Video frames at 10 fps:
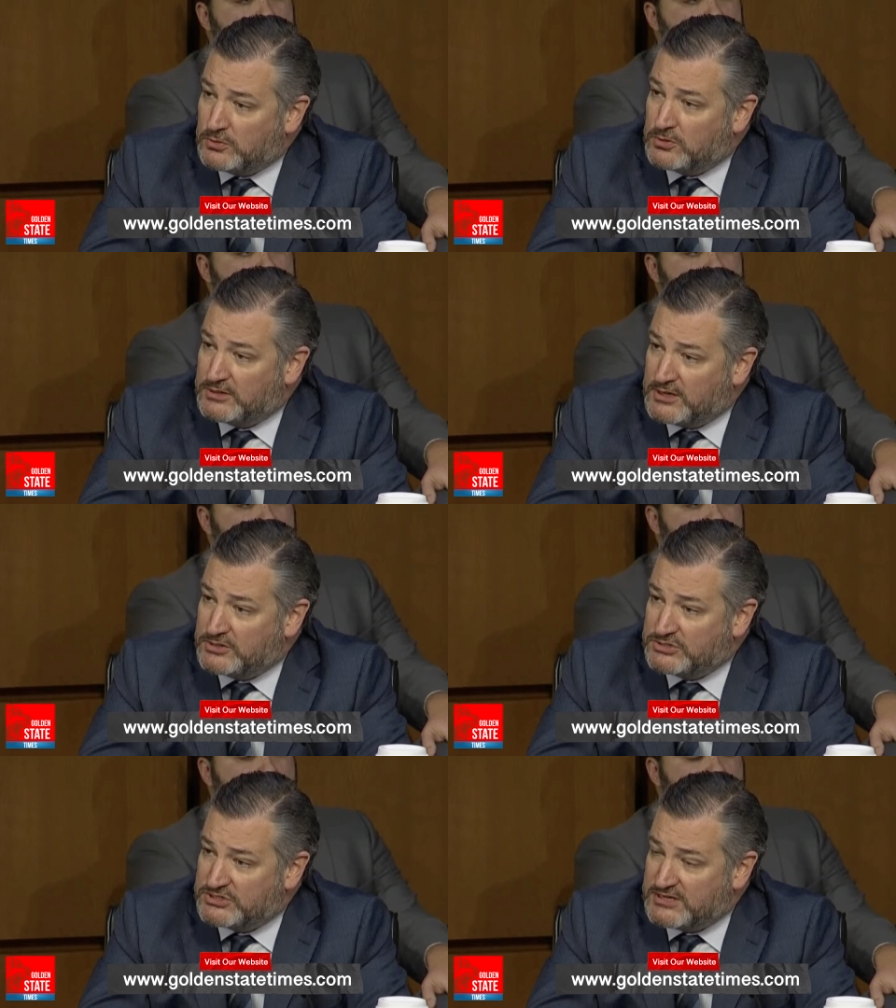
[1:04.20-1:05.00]
the
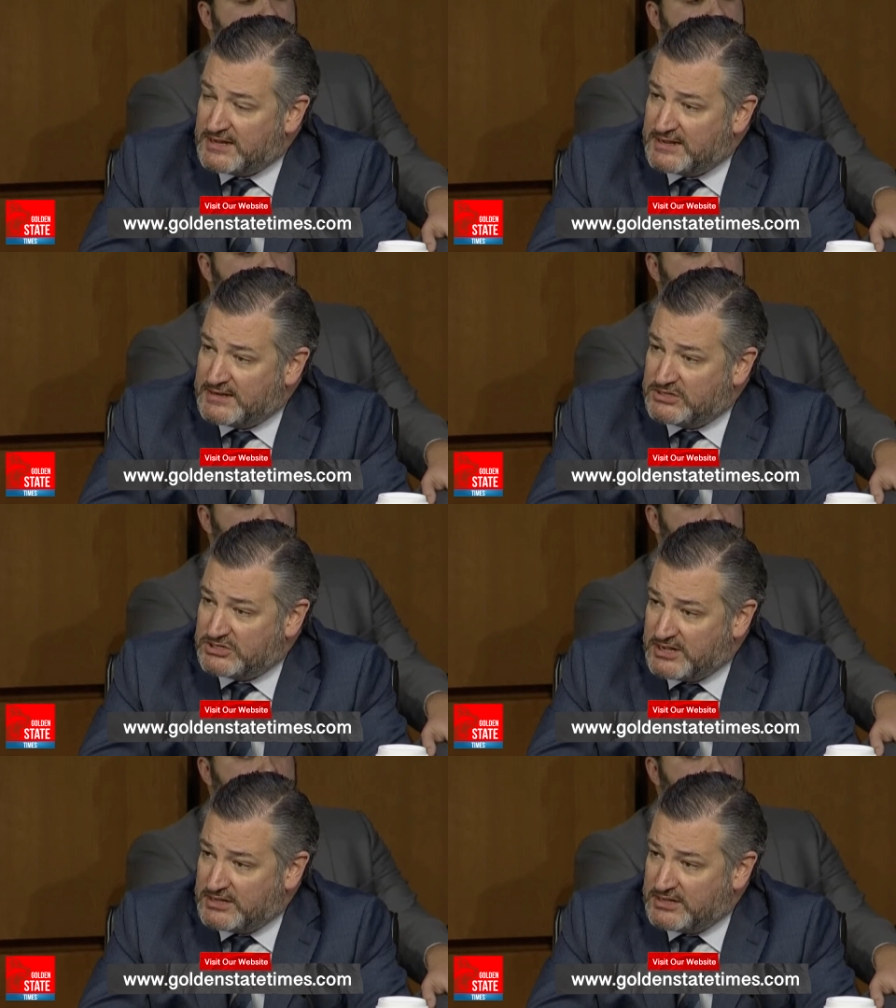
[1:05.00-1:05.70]
Supreme Court's role in our